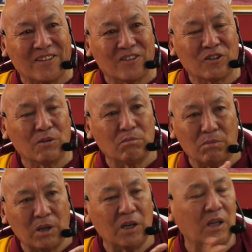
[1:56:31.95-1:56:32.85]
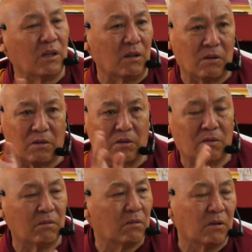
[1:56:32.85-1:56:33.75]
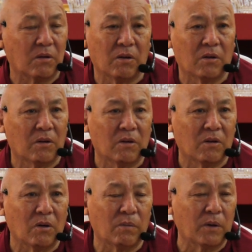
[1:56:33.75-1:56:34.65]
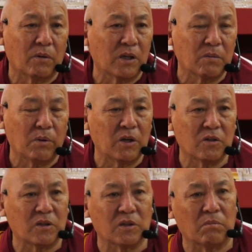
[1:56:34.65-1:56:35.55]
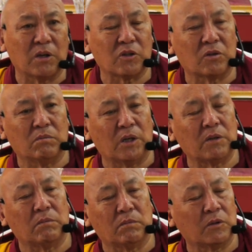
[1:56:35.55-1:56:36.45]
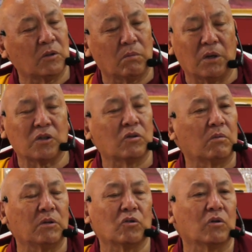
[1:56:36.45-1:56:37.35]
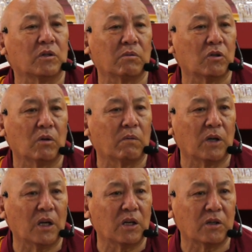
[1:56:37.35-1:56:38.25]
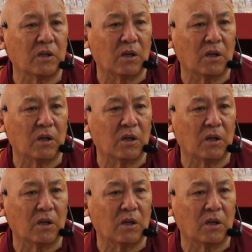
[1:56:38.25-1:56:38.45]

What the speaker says: So many of our experiences are based on misconception of reality,